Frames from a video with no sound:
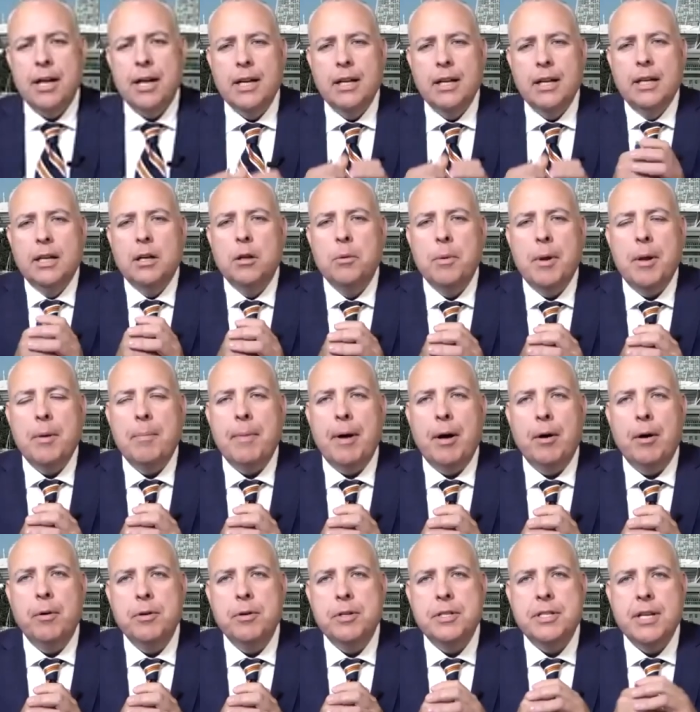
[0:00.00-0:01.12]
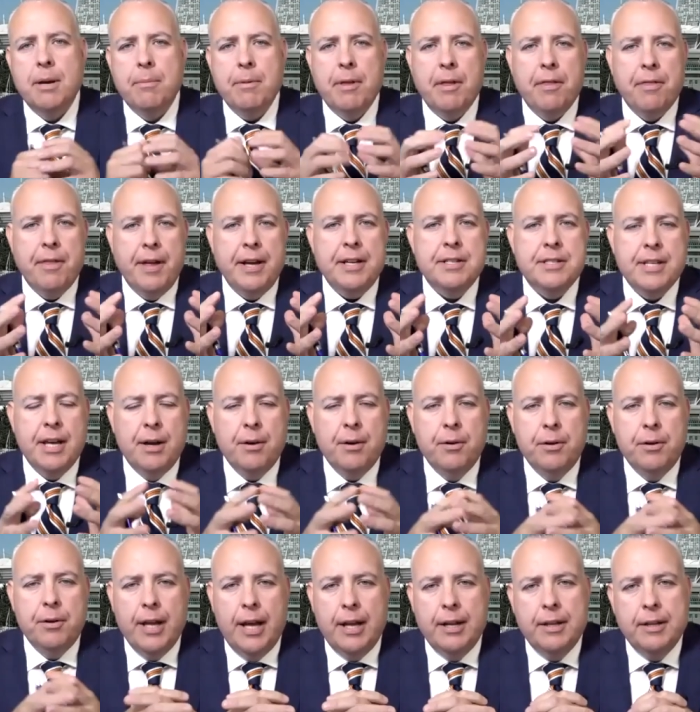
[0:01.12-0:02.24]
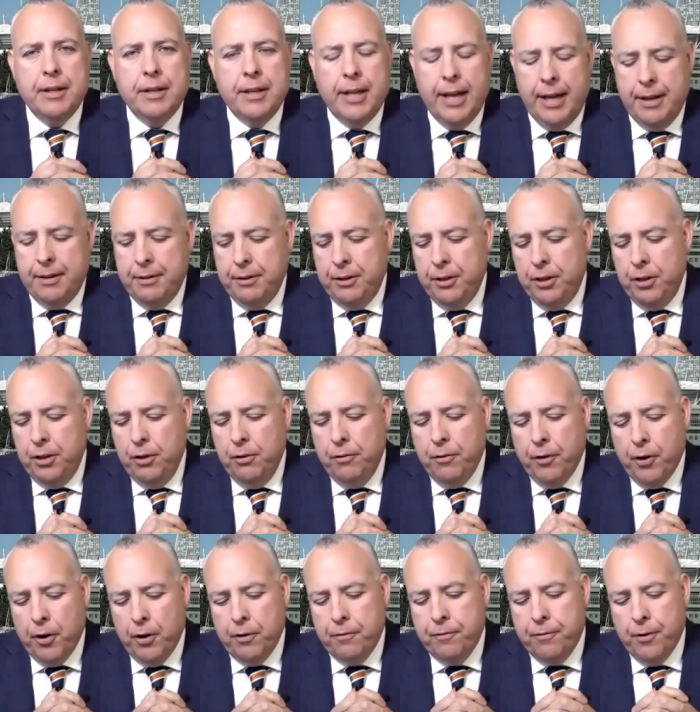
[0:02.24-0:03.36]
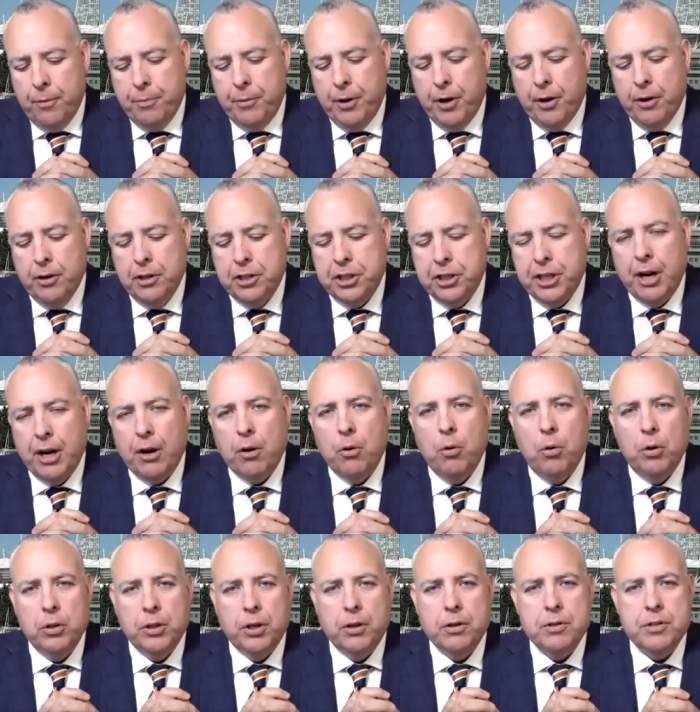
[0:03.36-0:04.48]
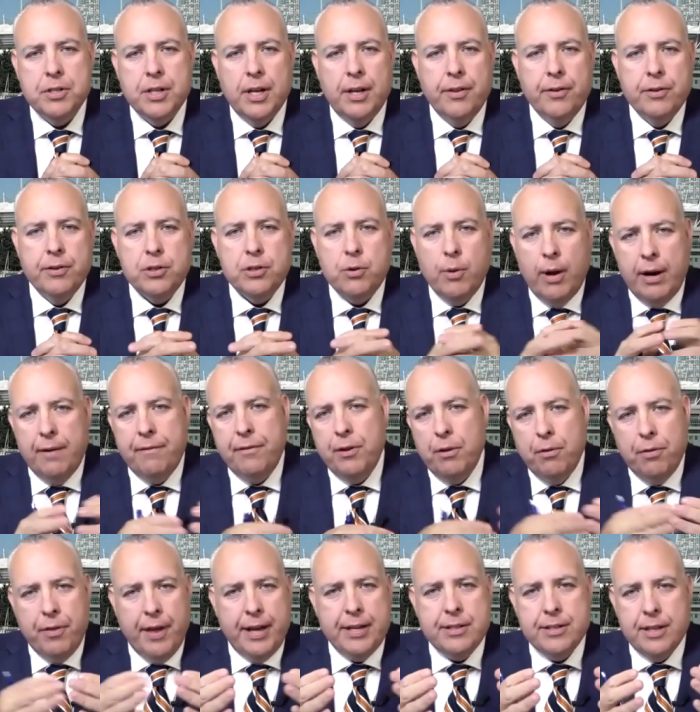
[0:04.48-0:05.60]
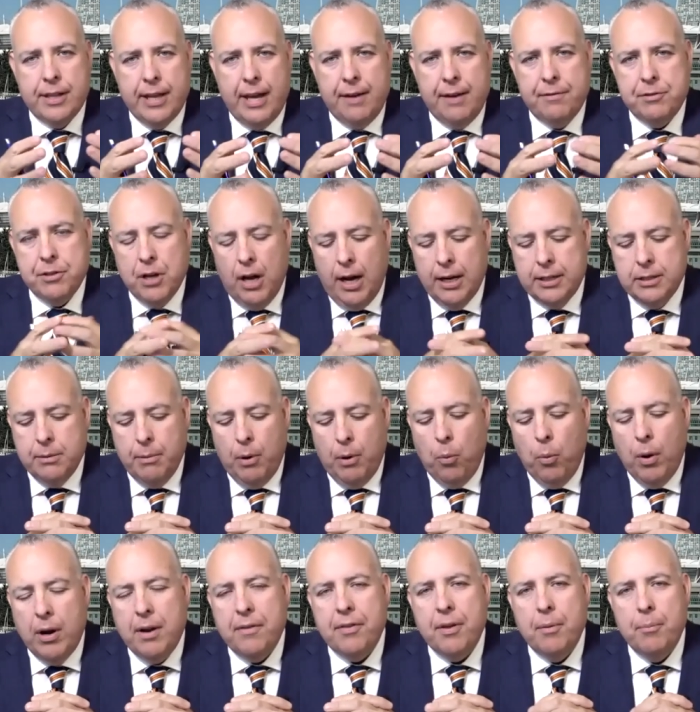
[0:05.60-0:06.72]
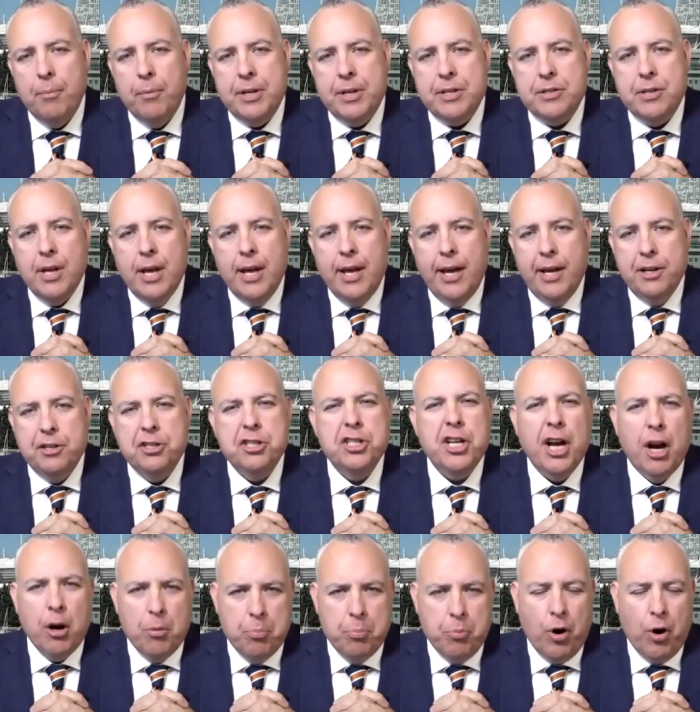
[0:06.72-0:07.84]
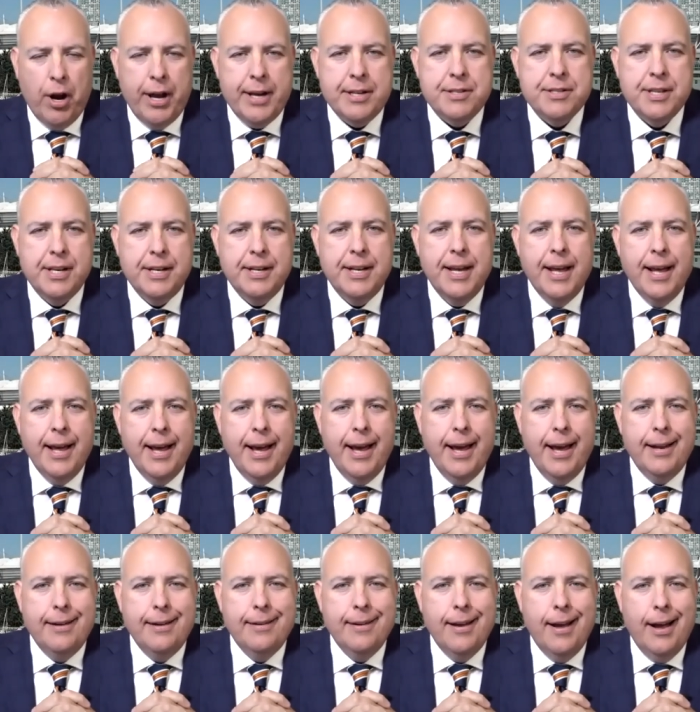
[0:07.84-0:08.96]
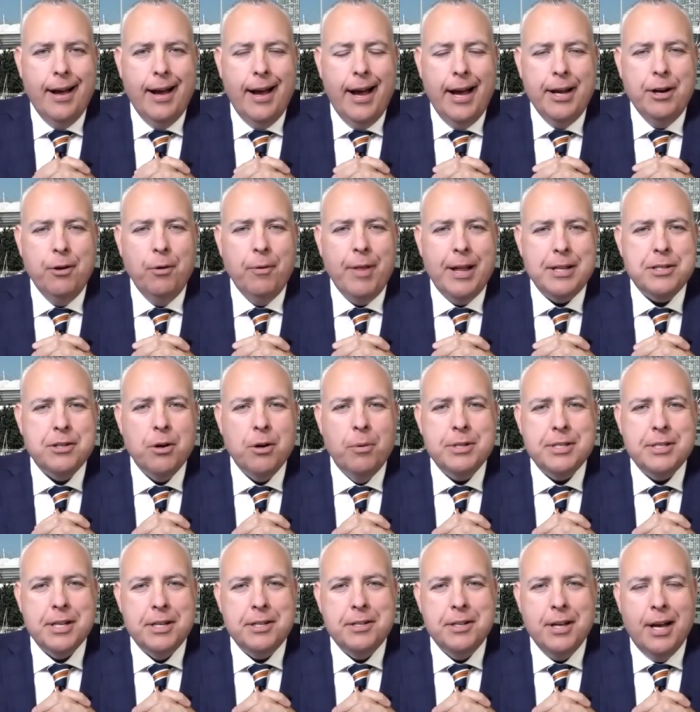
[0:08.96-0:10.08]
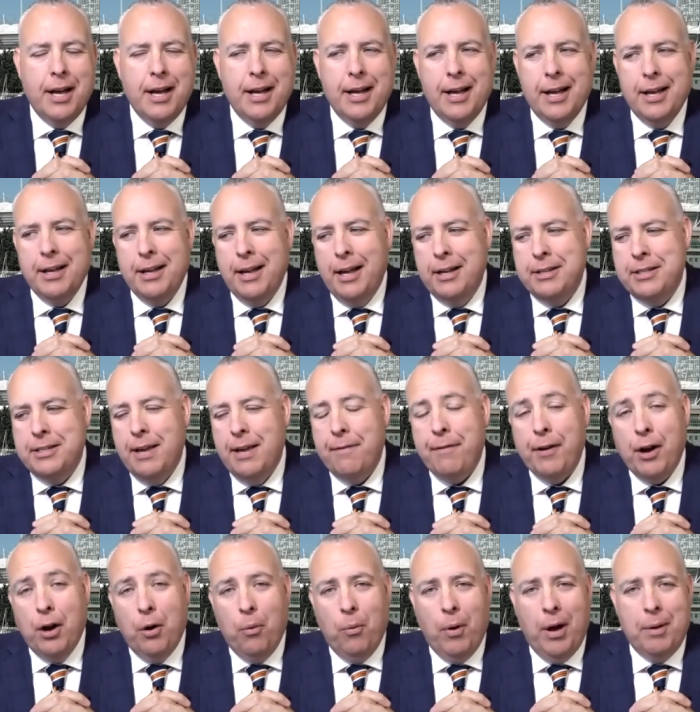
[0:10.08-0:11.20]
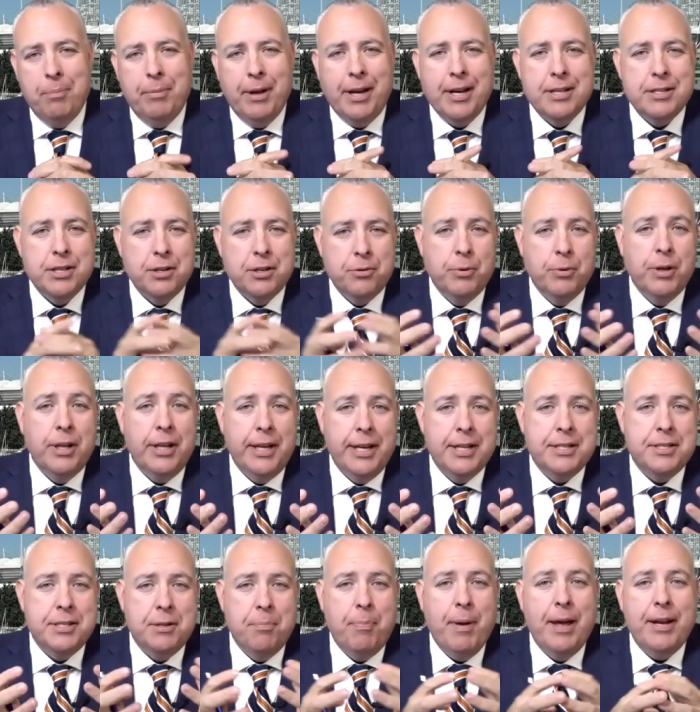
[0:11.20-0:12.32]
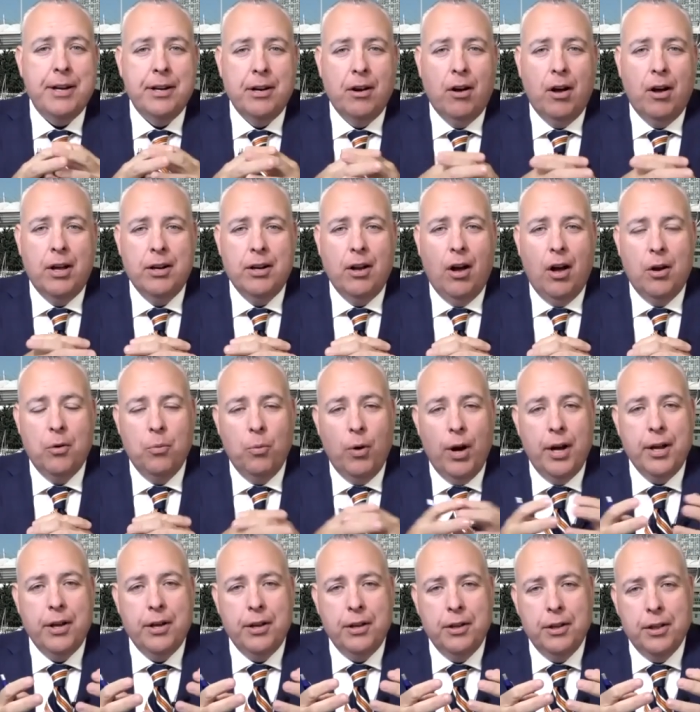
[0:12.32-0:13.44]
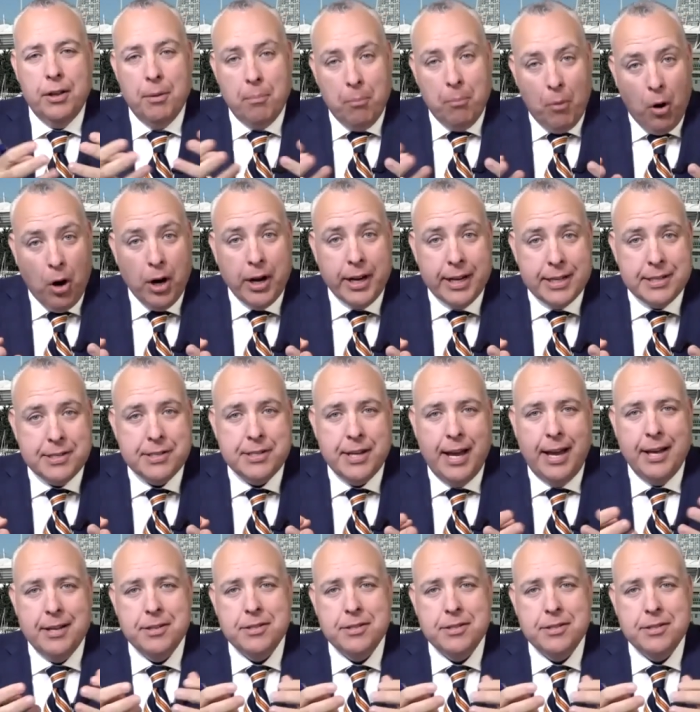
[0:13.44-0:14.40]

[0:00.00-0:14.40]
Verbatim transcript: little bit about some of the things that that that you've heard from your shareholders. Uh, there's quite a few things that they've talked about. One of them is is share price, and and I know that's always a, a, a difficult one because it really is dependent on on what the market says.